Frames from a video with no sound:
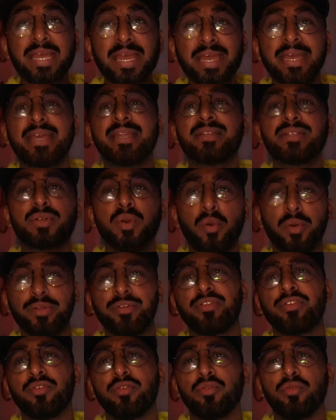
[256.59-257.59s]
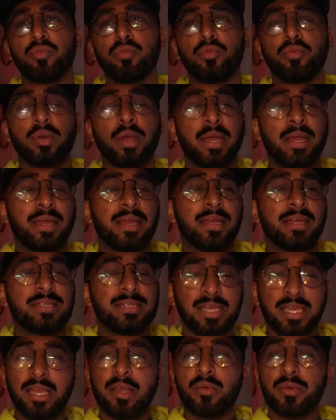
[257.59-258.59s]
It is going to
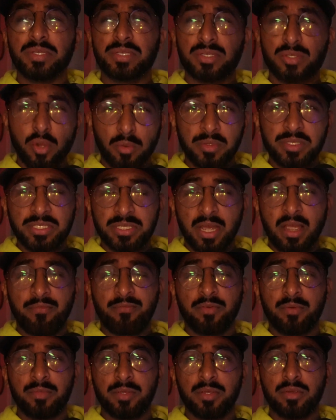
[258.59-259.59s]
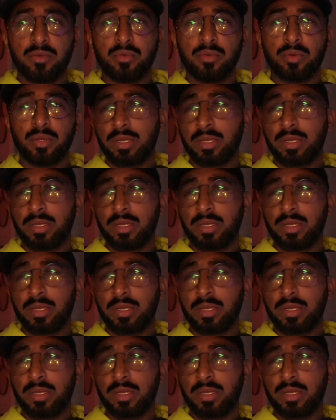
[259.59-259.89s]
take away so much time from you